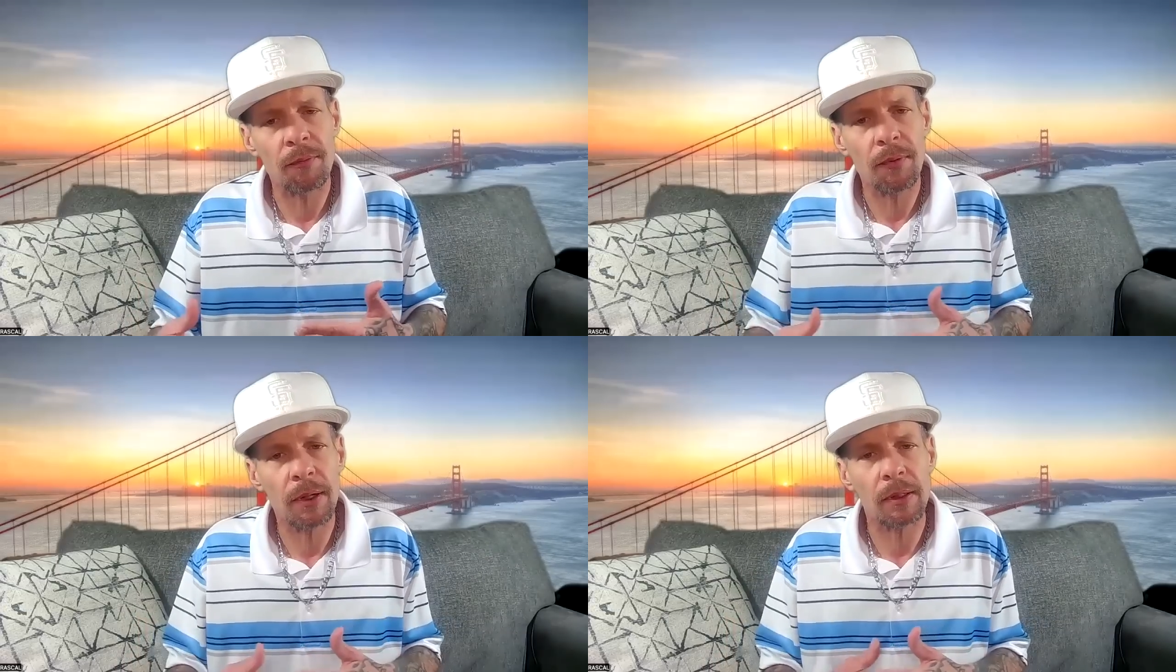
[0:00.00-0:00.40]

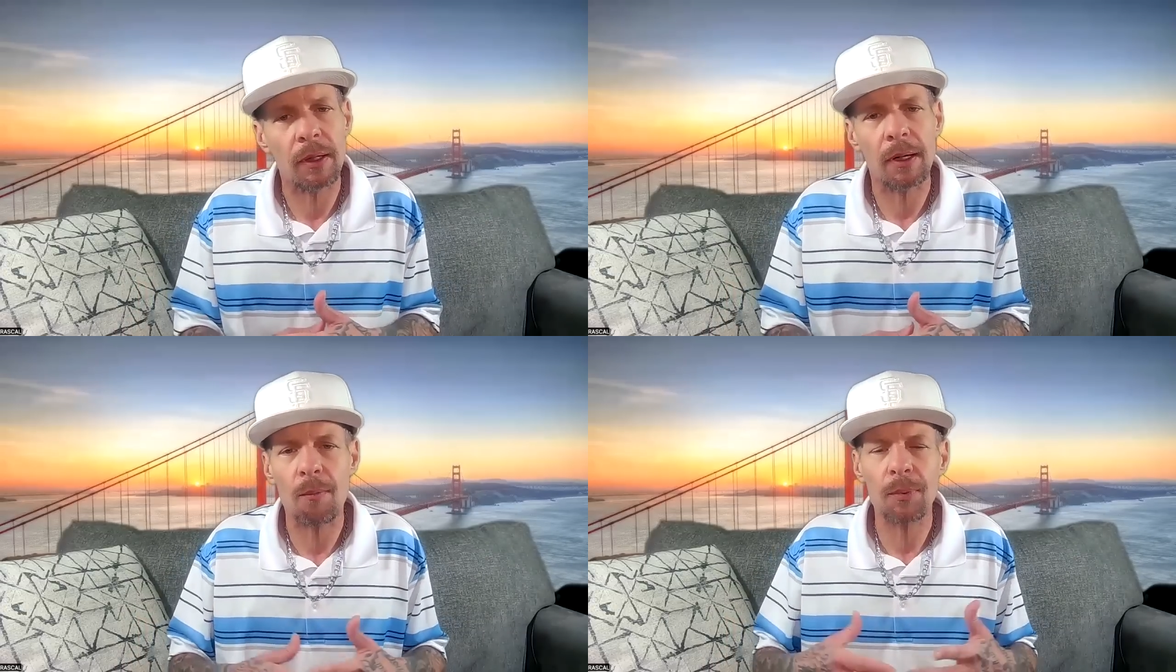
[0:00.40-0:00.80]
And
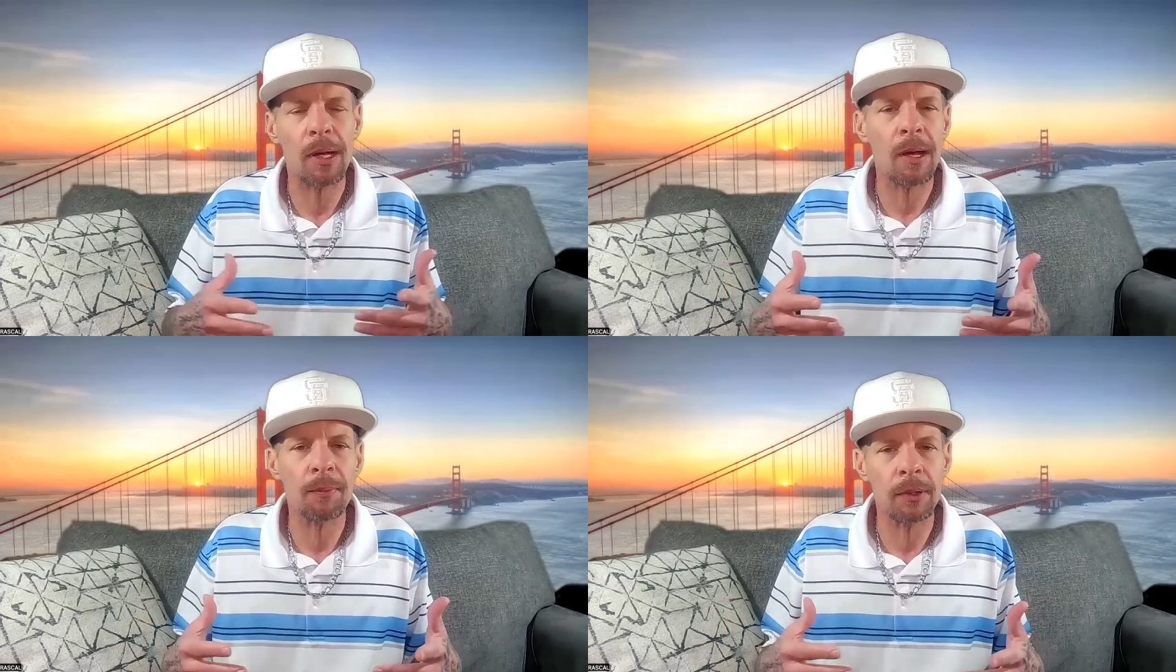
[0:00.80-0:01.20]
I'll be
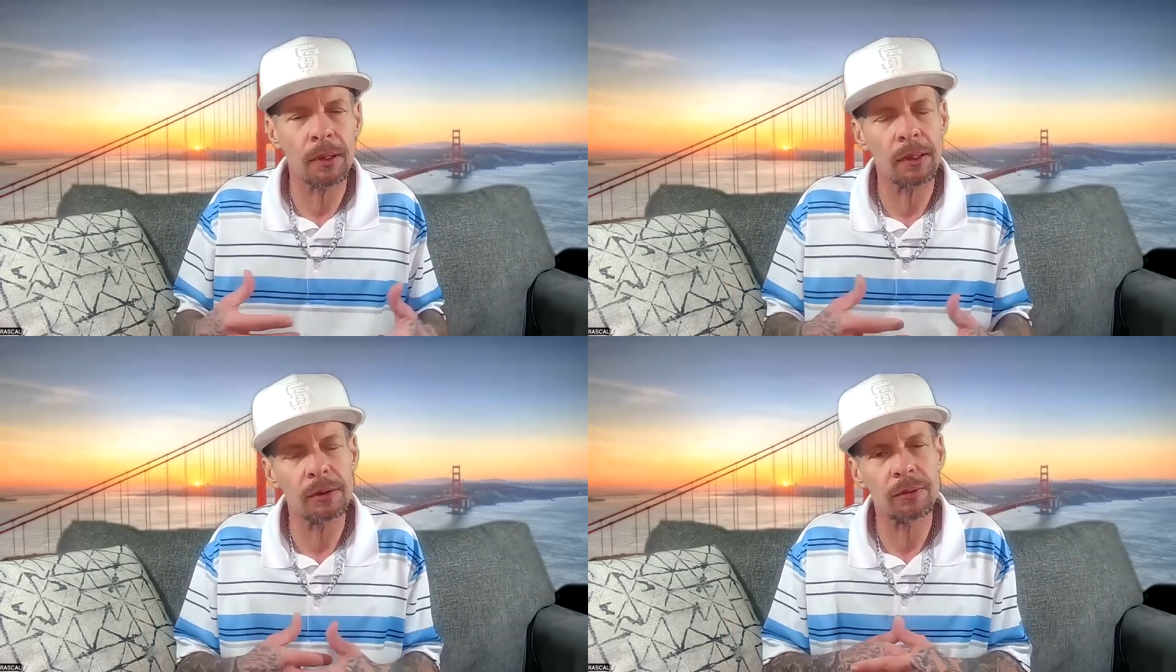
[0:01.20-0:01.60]
happy to
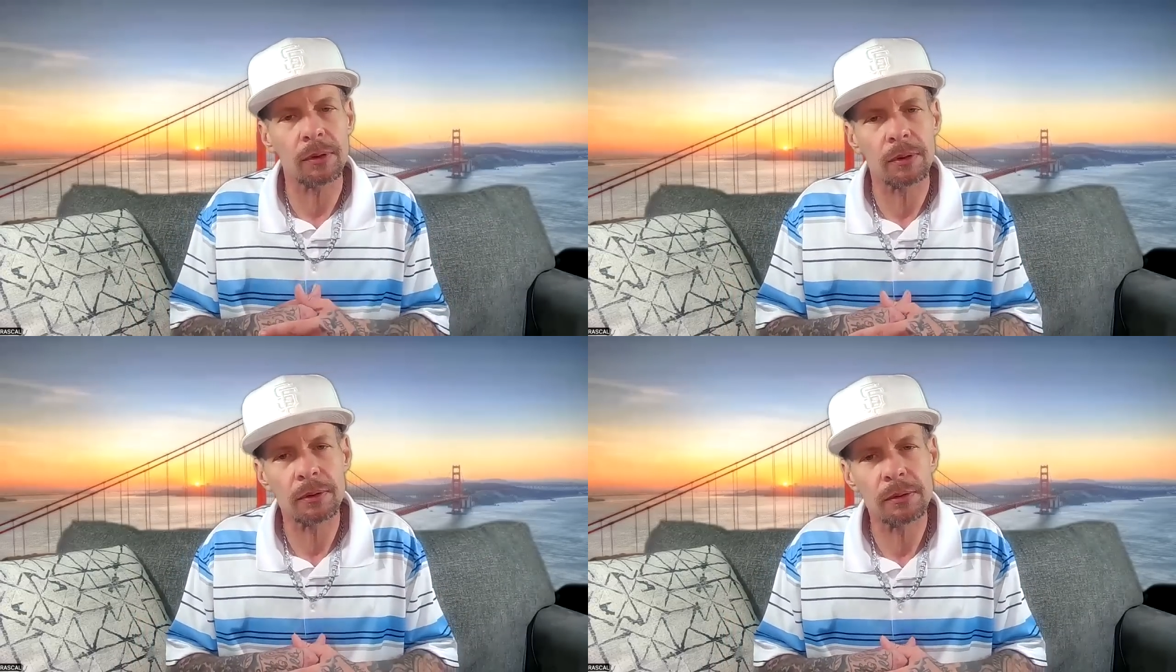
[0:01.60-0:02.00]
get into
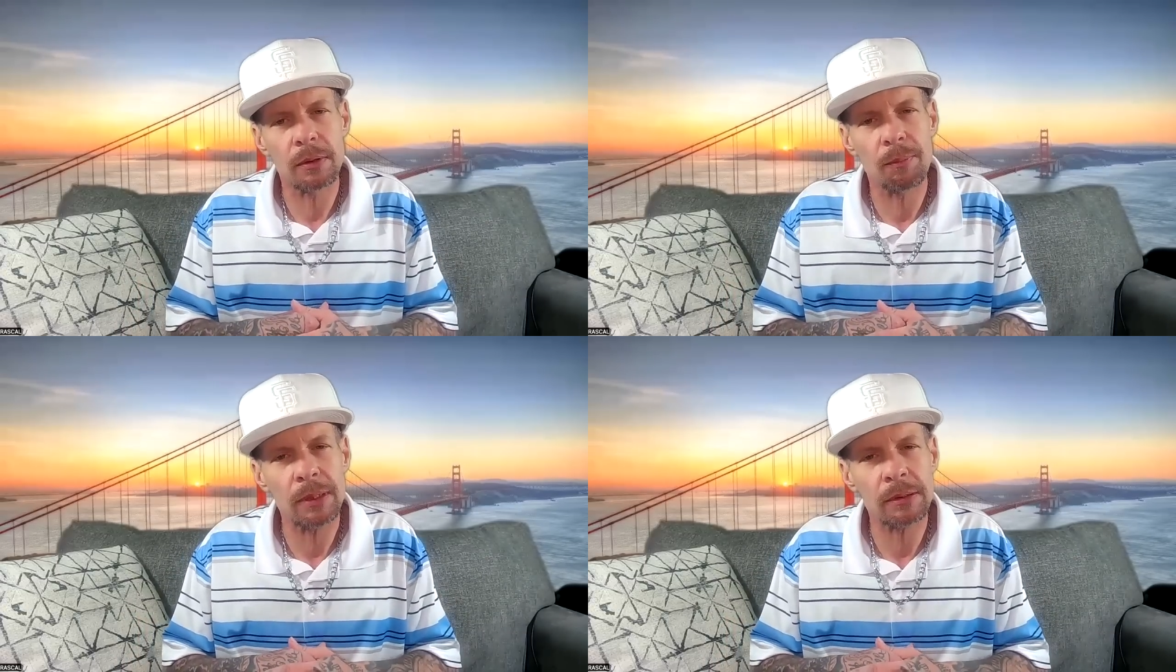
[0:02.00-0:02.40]
it to
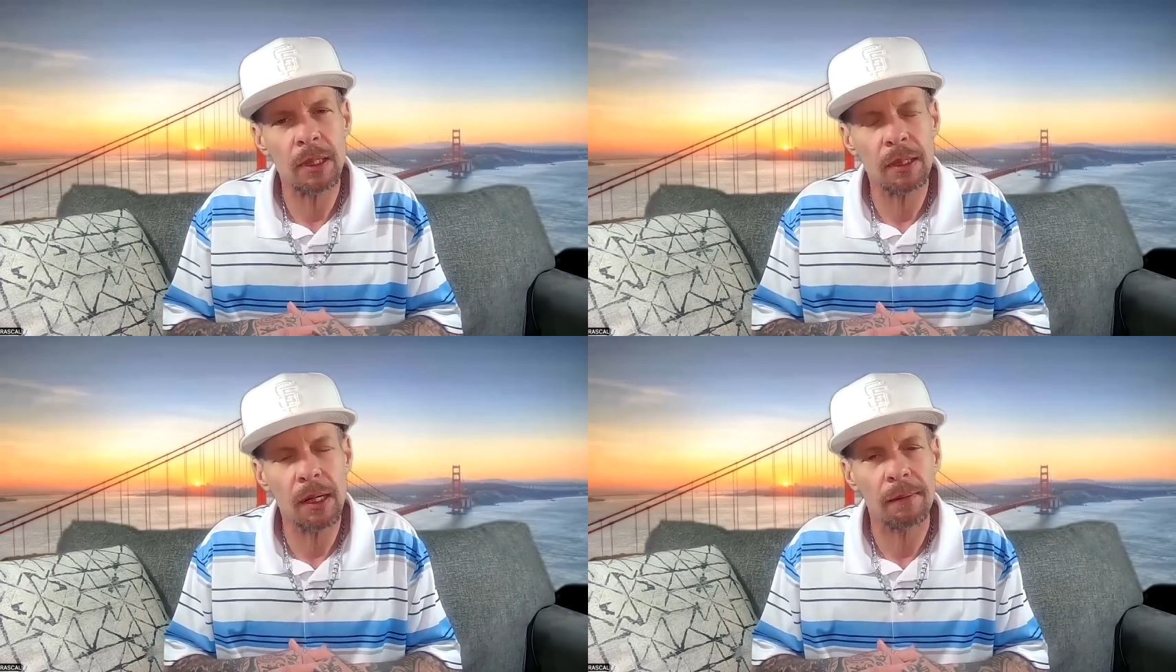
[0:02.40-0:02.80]
the best that
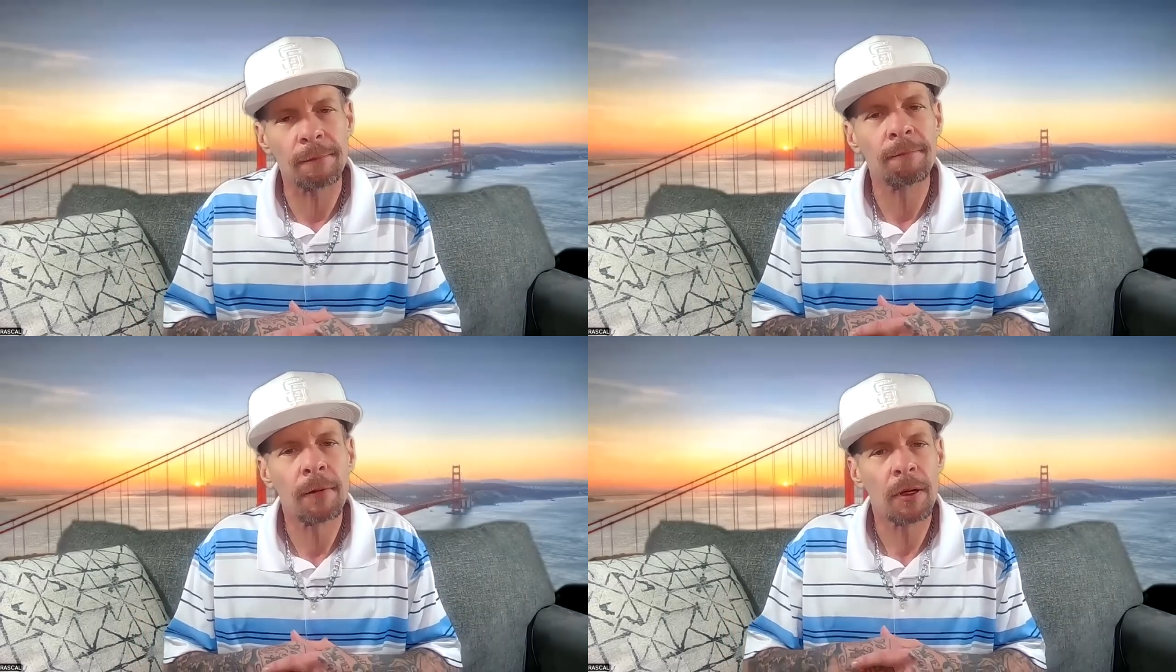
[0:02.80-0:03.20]
I can.
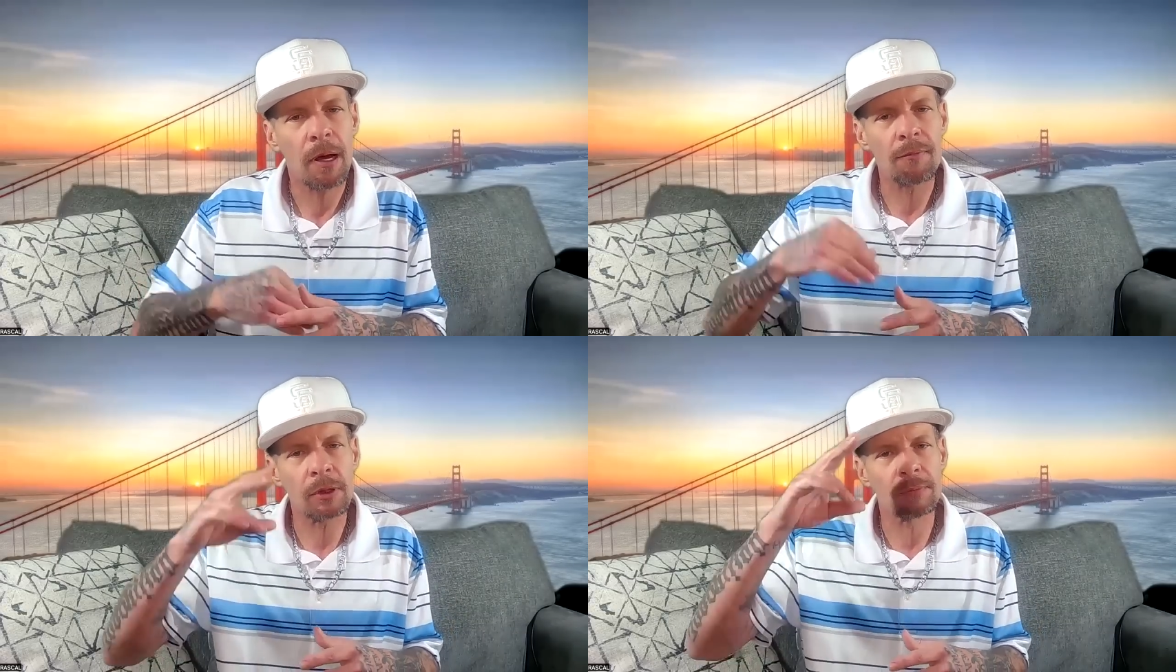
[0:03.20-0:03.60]

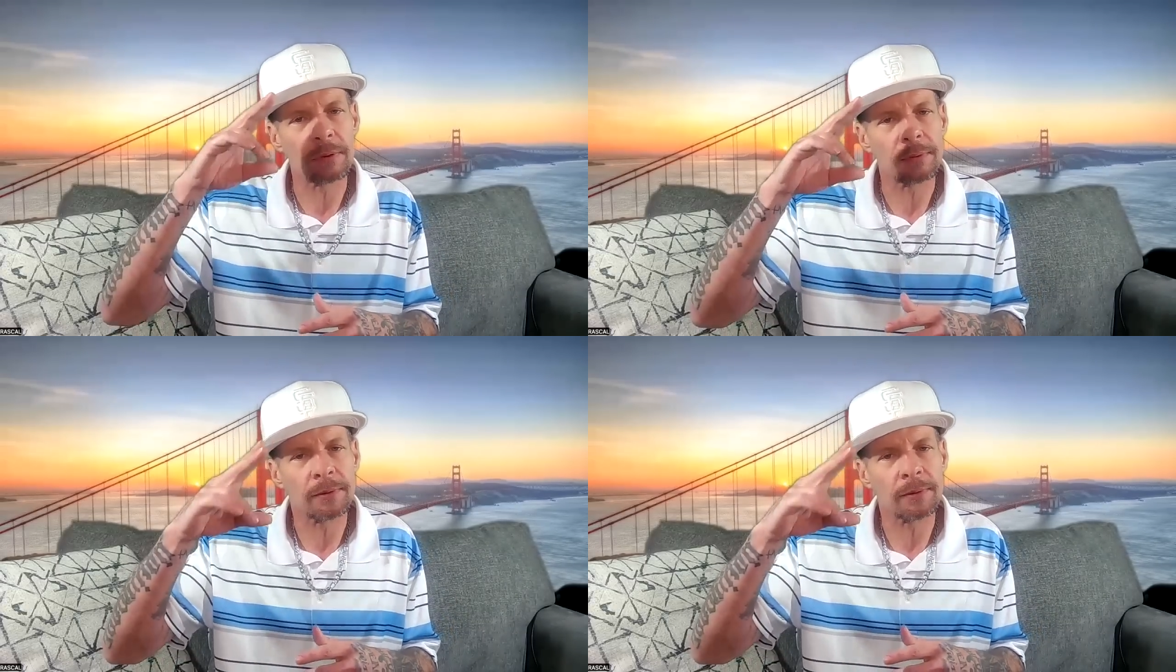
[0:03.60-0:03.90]
Have a good one.